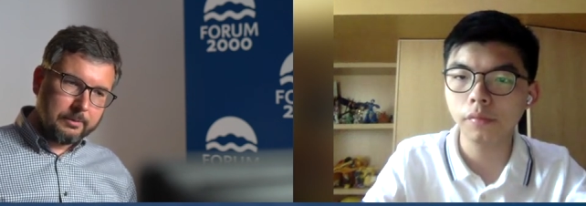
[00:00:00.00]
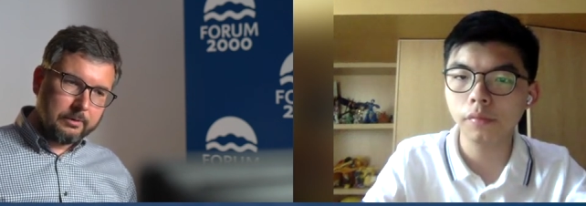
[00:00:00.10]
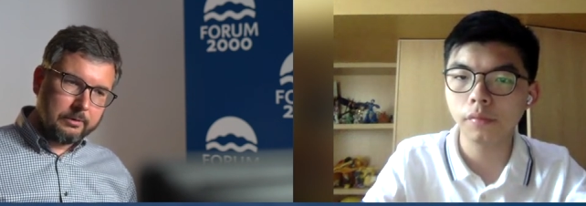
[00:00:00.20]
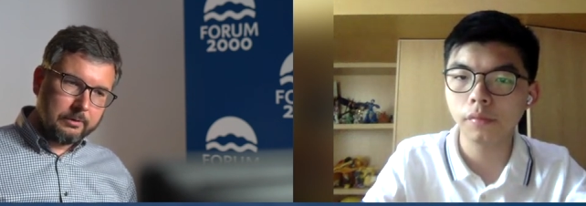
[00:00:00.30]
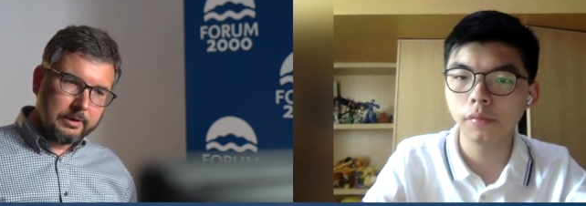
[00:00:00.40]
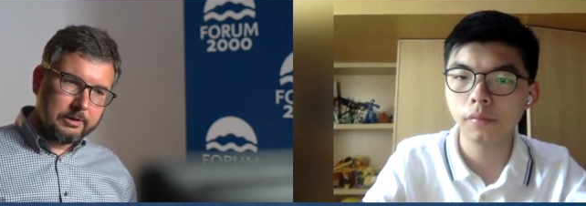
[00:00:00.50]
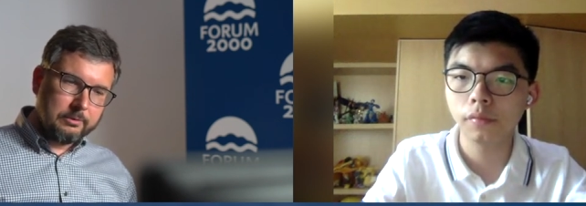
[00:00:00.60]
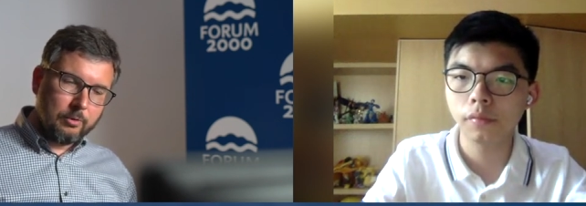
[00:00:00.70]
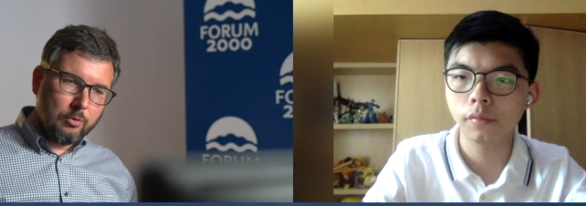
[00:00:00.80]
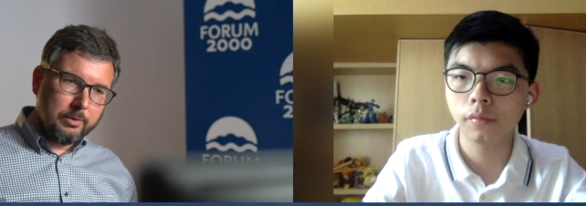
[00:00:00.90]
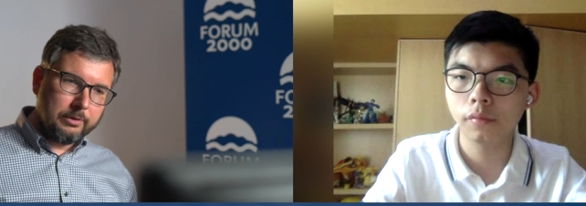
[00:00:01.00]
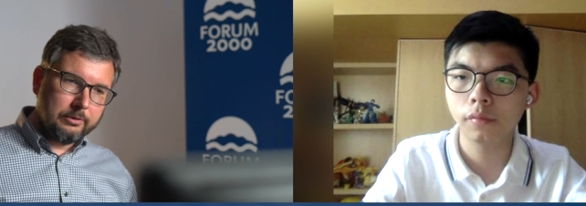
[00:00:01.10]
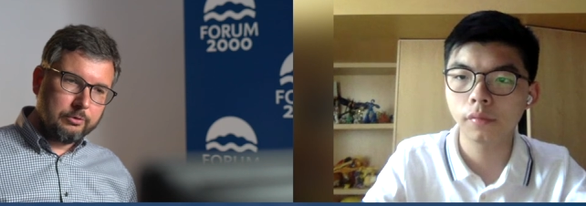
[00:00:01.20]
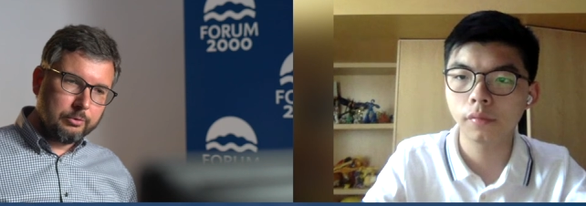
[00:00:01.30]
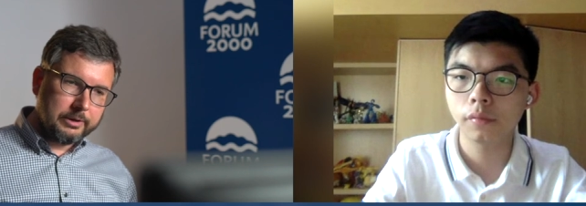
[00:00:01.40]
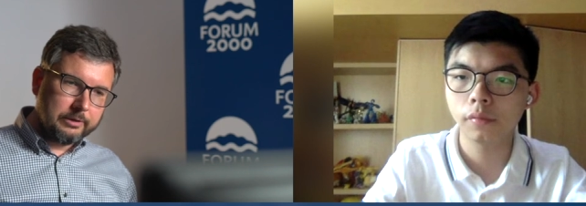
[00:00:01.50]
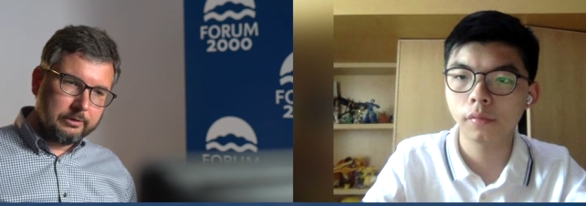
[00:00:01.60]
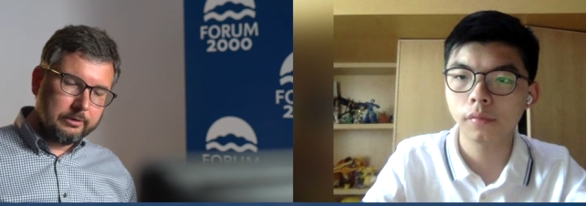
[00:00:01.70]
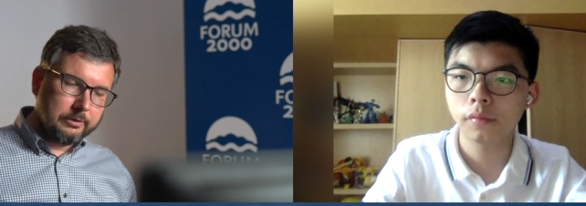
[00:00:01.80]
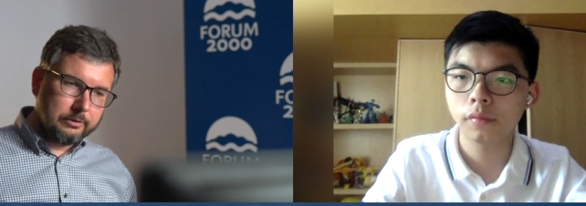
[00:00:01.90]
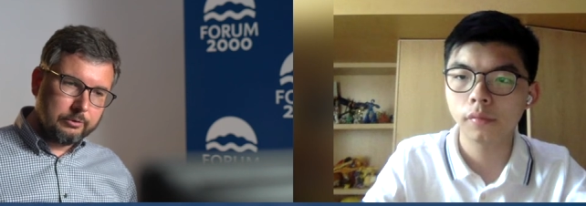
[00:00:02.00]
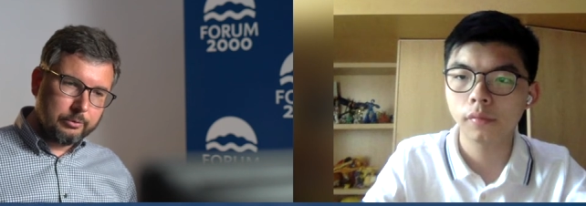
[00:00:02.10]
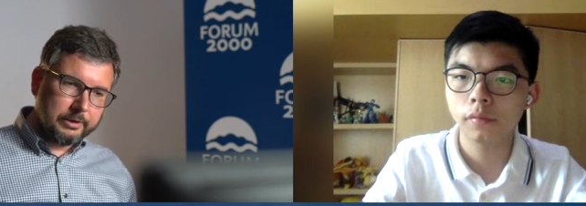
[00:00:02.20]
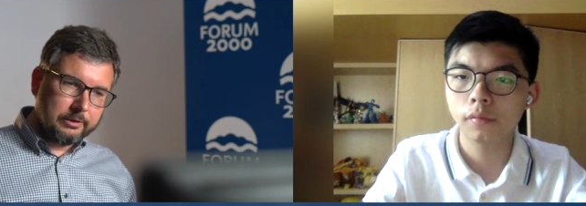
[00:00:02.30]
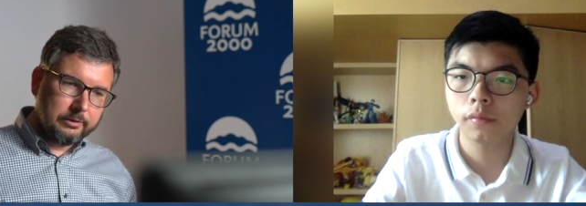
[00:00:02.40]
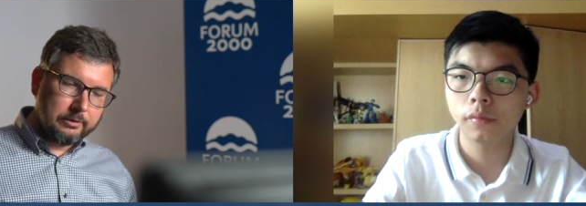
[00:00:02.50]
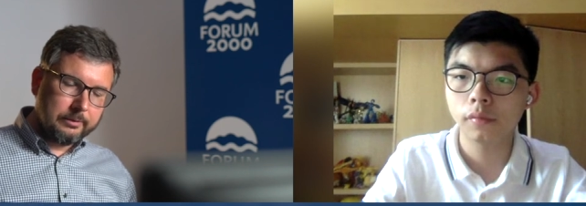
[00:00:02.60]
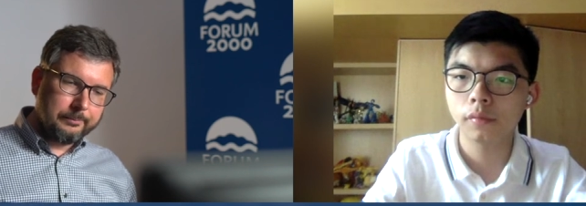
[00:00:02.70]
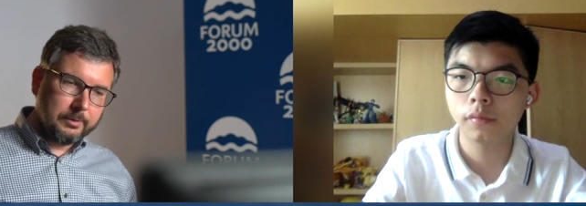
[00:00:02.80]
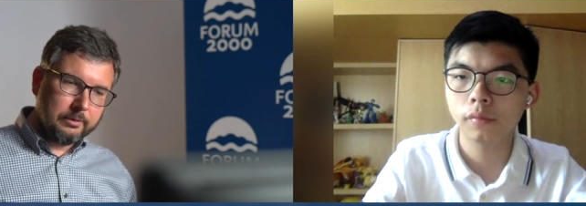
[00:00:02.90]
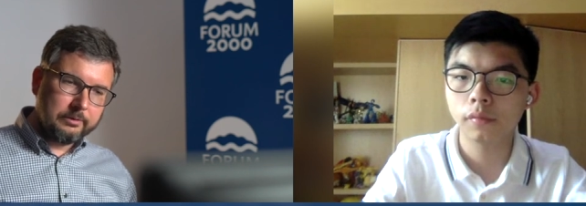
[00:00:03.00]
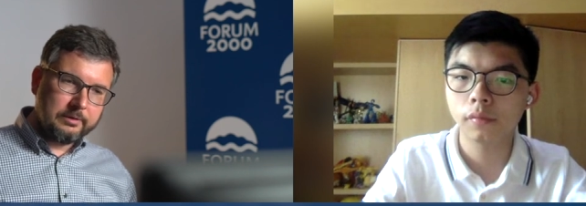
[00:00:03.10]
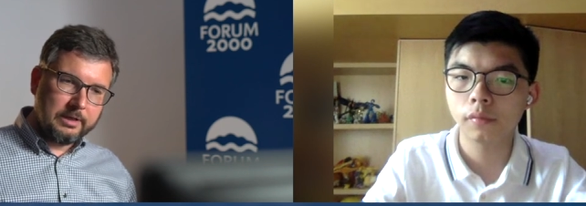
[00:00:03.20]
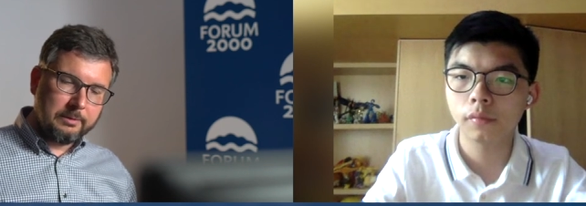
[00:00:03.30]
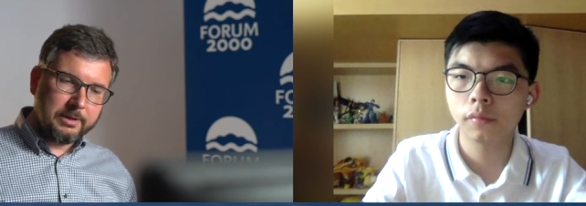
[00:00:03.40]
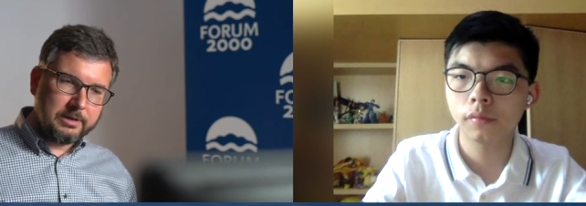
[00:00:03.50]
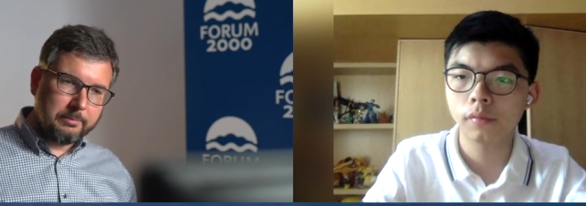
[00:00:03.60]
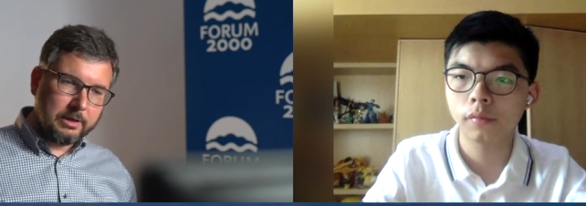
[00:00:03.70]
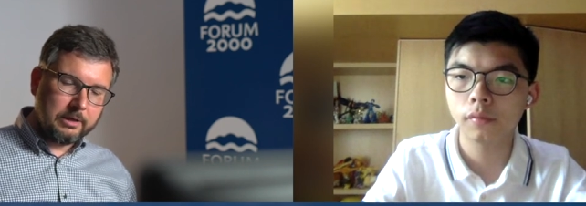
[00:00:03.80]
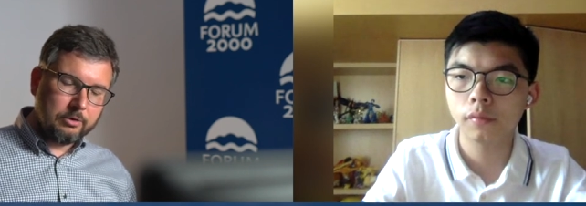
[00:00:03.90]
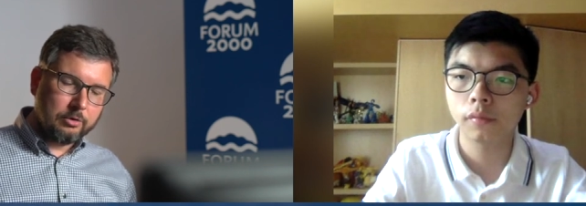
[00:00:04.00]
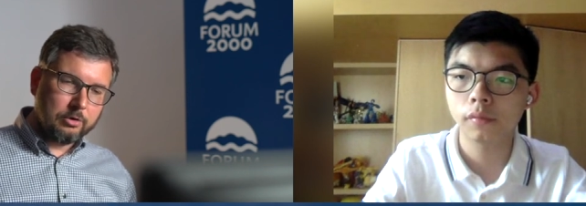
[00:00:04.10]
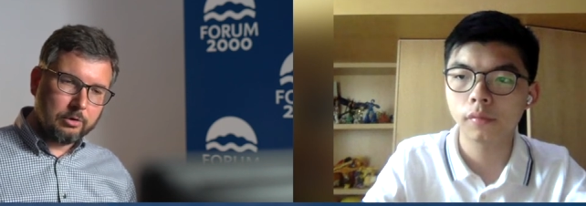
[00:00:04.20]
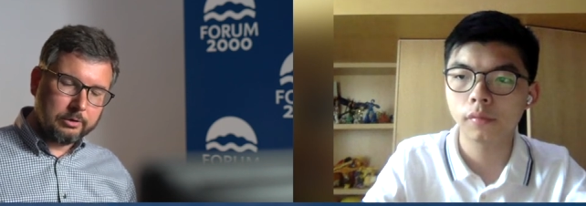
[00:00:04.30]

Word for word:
Speaker 1: uh, at the moment during the during the uh, seeding pandemic in Hong Kong?